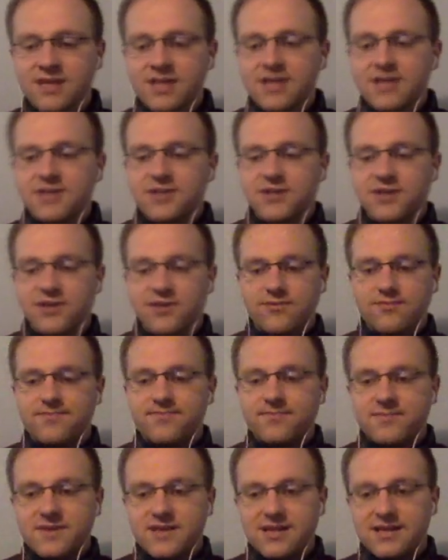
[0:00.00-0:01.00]
So
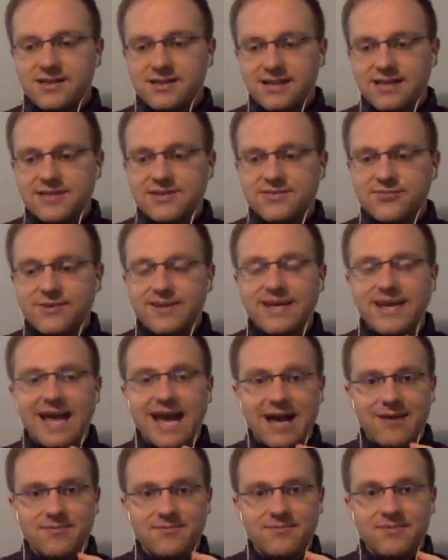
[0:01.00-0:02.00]
let's
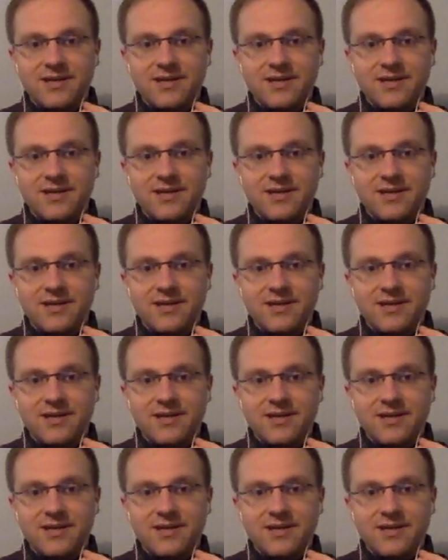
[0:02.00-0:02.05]
recap.